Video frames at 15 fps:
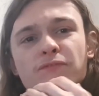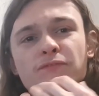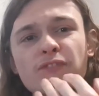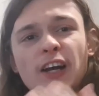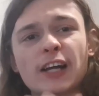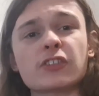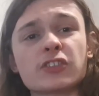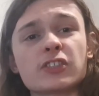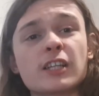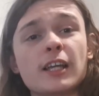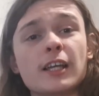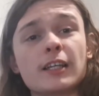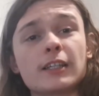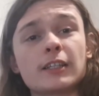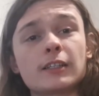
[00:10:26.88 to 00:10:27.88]

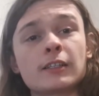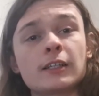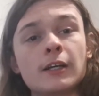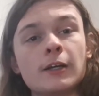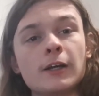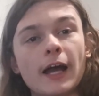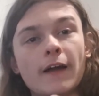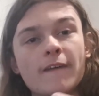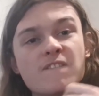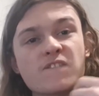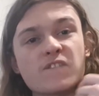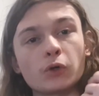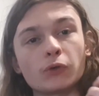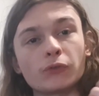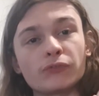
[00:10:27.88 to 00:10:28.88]
fascinating and
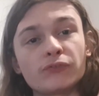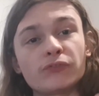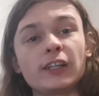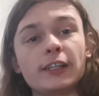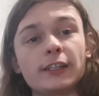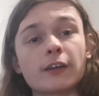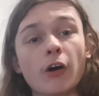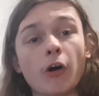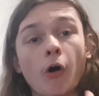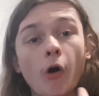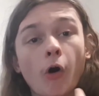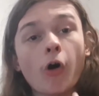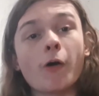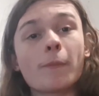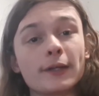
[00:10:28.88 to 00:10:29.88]
fulfilling
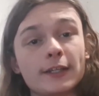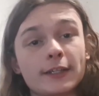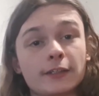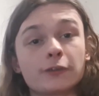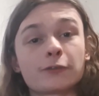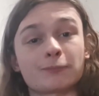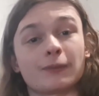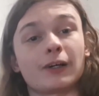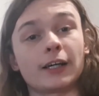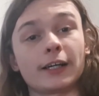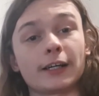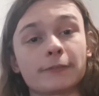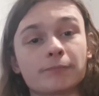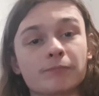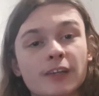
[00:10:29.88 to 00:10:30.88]
hobby of
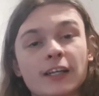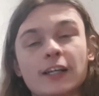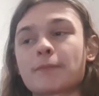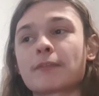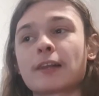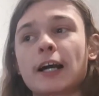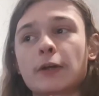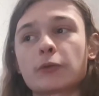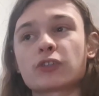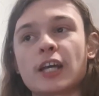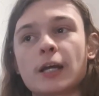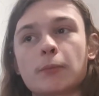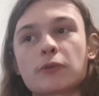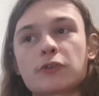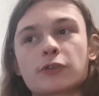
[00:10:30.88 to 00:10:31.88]
mine, and I'm glad I was
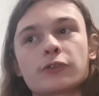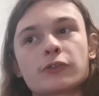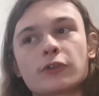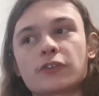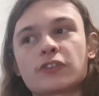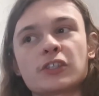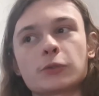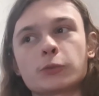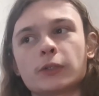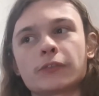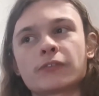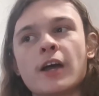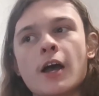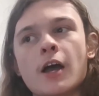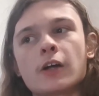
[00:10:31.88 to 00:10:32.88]
able to conduct it with
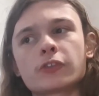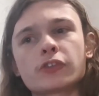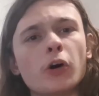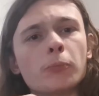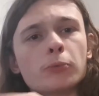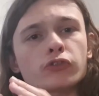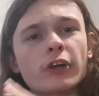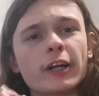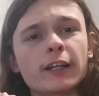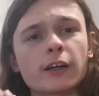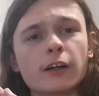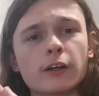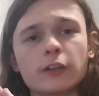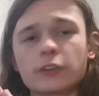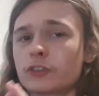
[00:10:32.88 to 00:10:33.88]
Topps trading
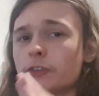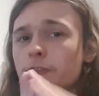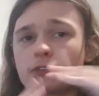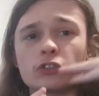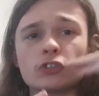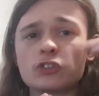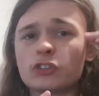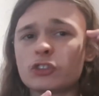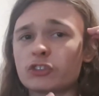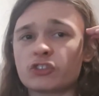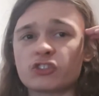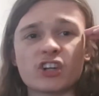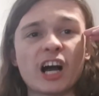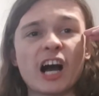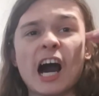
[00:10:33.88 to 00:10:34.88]
cards of
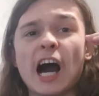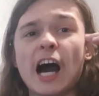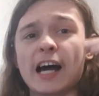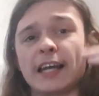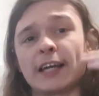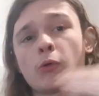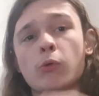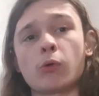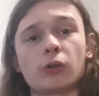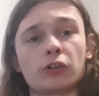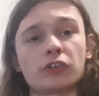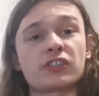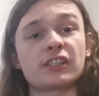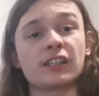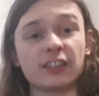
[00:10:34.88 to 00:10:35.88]
such high
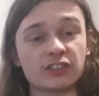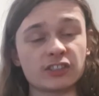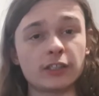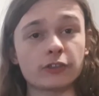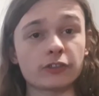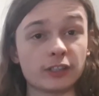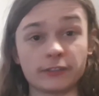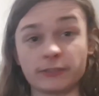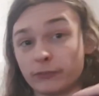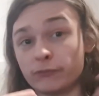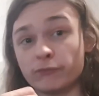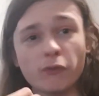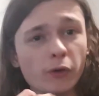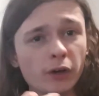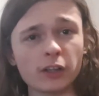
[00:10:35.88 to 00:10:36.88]
quality. Like seriously, for
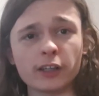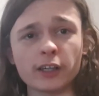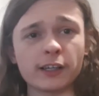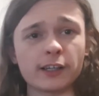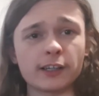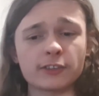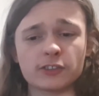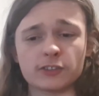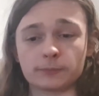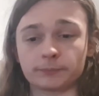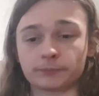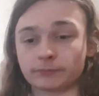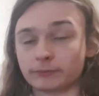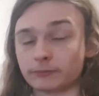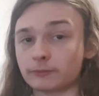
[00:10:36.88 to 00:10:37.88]
foil cards,
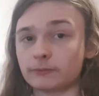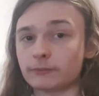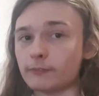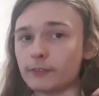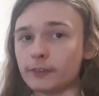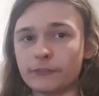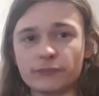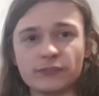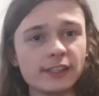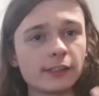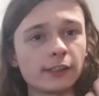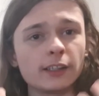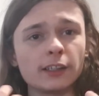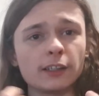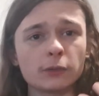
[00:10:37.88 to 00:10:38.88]
the
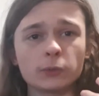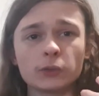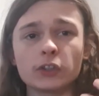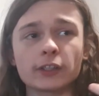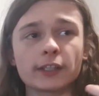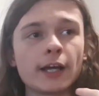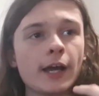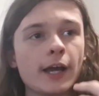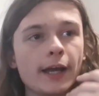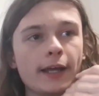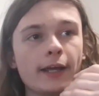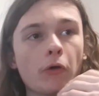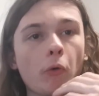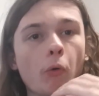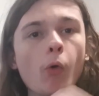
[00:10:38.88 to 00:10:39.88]
artwork,
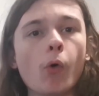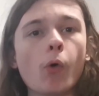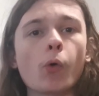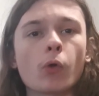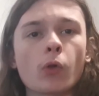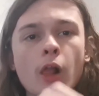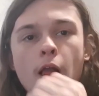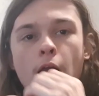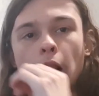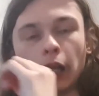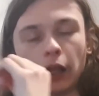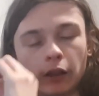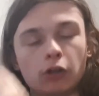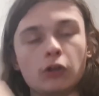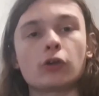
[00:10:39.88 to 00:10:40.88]
it all
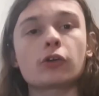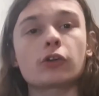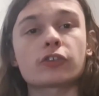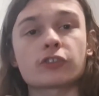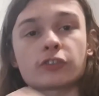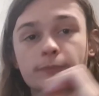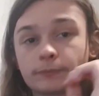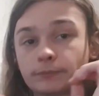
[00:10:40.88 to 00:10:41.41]
looked